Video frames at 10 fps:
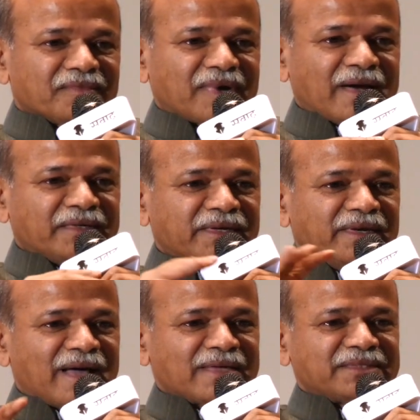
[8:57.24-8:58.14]
Until
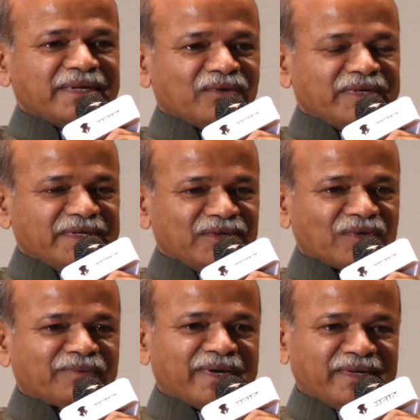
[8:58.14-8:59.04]
last day, you know, he did
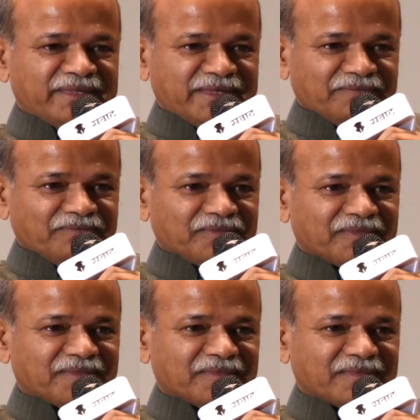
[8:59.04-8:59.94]
not find anything.
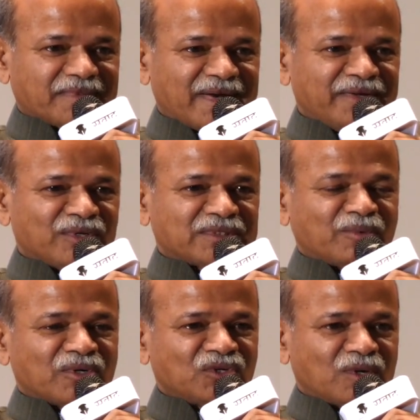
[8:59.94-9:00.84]
And he was
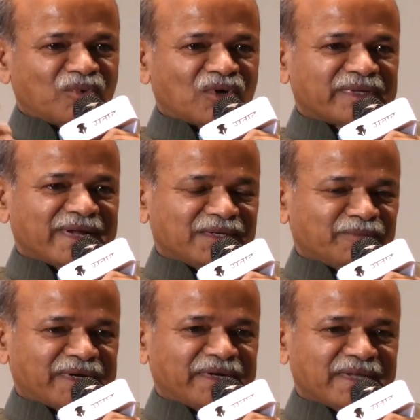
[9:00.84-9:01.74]
about to abort that, in
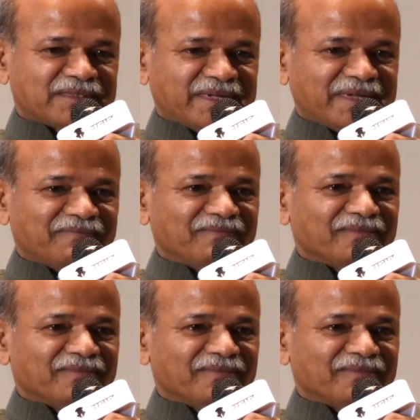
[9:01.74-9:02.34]
fact, next day.